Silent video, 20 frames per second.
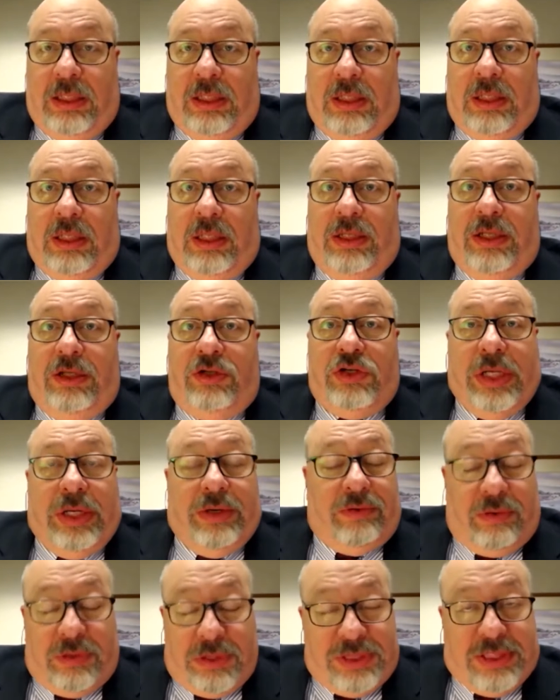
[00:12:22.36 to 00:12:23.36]
the
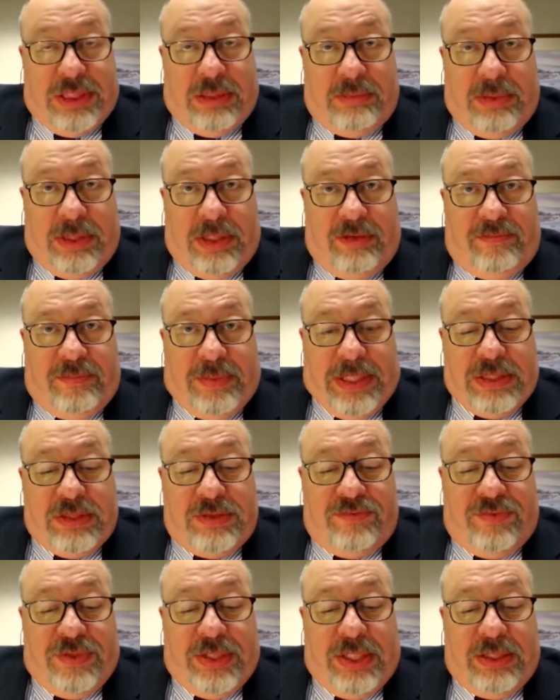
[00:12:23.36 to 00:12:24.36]
General Assembly of
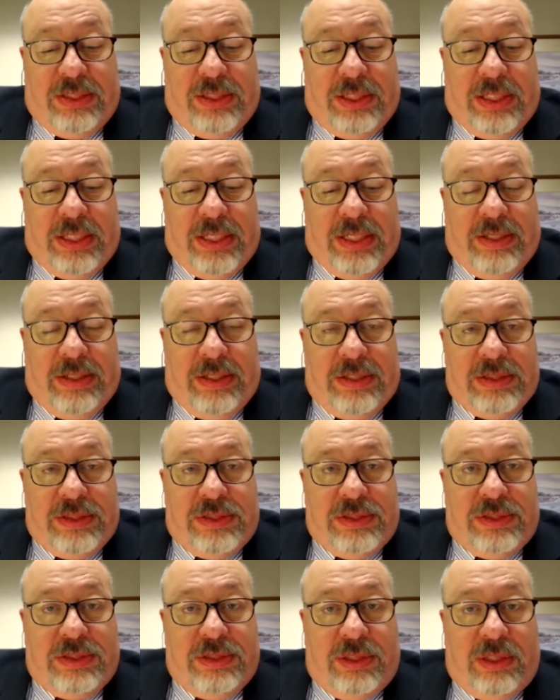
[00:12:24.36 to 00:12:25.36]
Pennsylvania
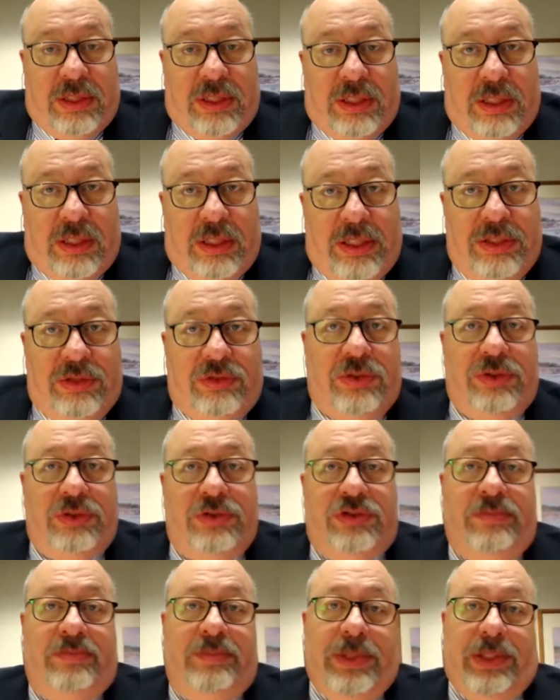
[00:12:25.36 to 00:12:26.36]
has introduced
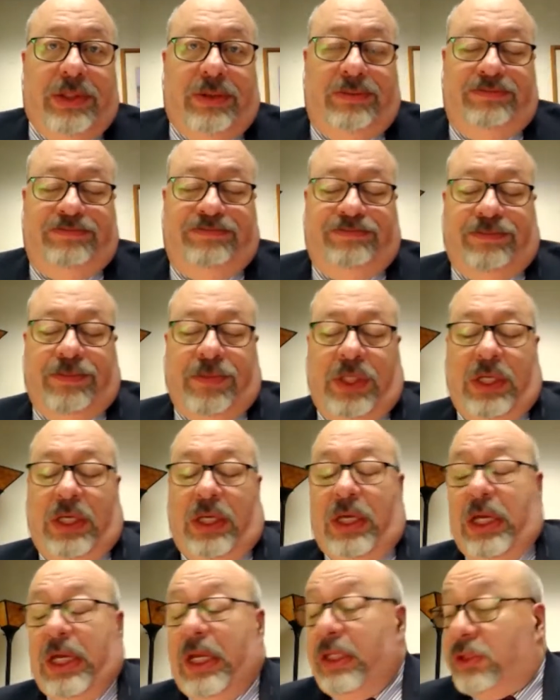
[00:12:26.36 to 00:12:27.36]
a bill.
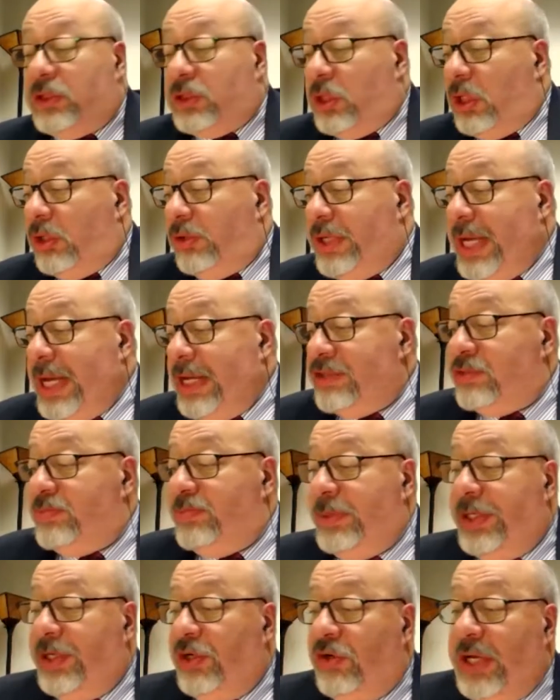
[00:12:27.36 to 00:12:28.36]
And it's called House
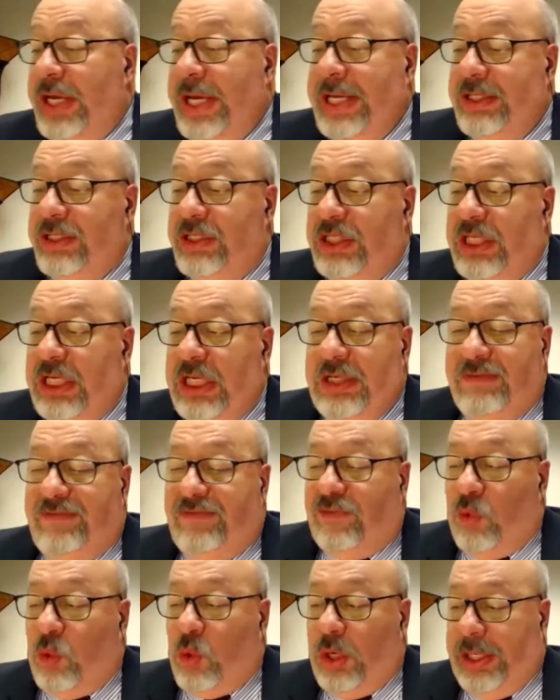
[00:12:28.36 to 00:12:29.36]
Bill
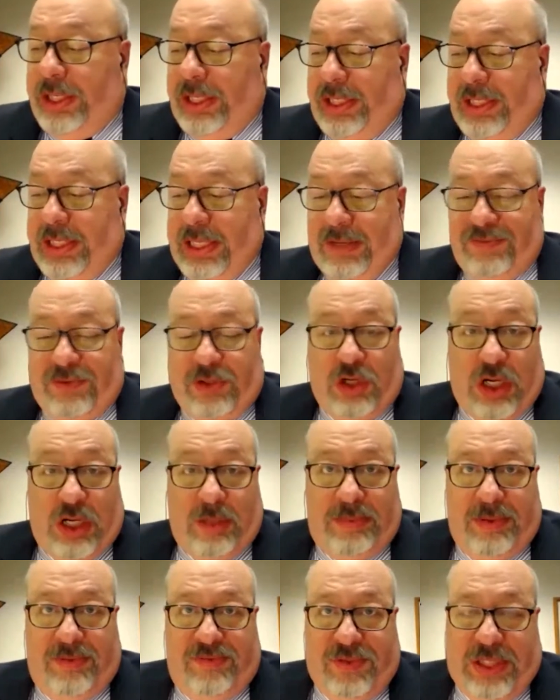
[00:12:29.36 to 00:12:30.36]
1840, and I have a copy
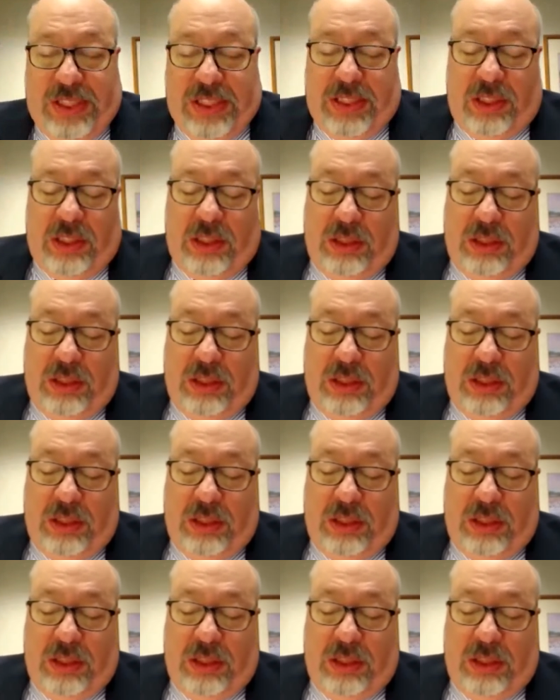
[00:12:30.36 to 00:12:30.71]
of it here.